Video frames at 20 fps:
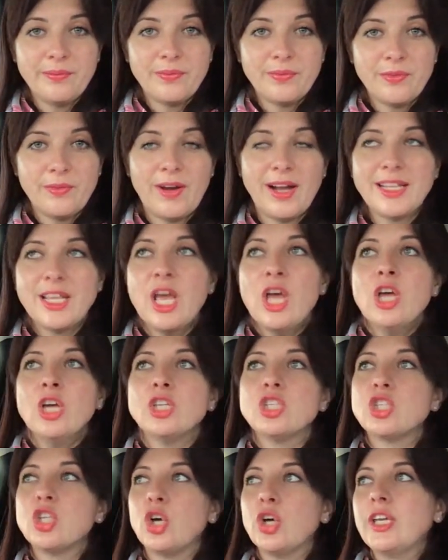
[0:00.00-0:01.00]
right?
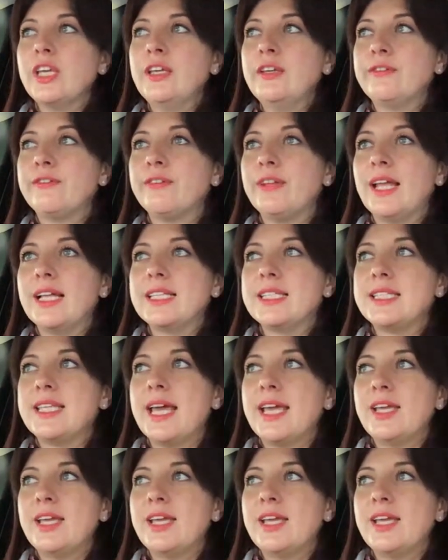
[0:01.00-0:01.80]
So if, let's say,